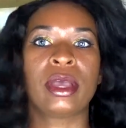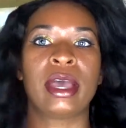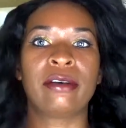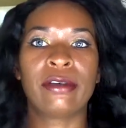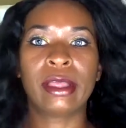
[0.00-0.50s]

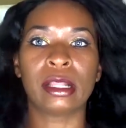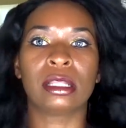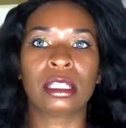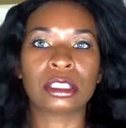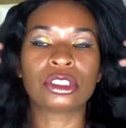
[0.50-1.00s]
have a
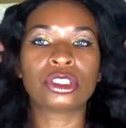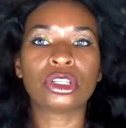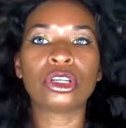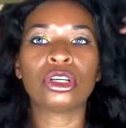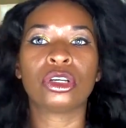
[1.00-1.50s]

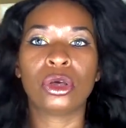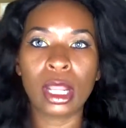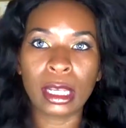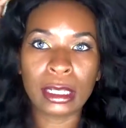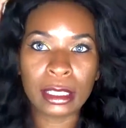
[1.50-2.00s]
little
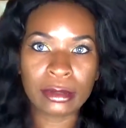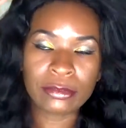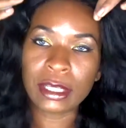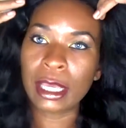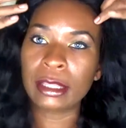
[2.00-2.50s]

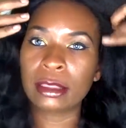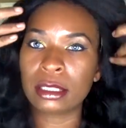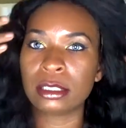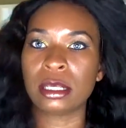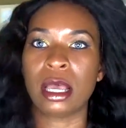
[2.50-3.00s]
lift at the
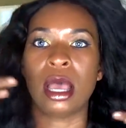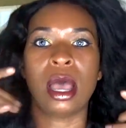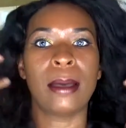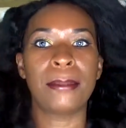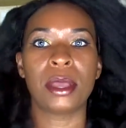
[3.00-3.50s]
top.
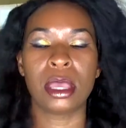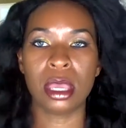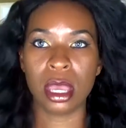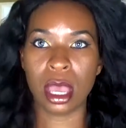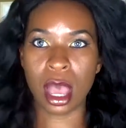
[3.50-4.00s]

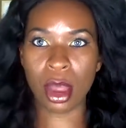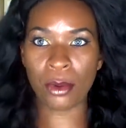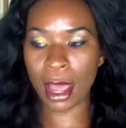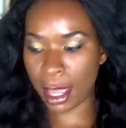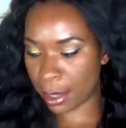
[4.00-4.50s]

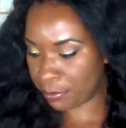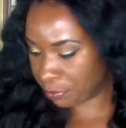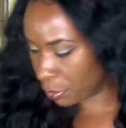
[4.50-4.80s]
Alright,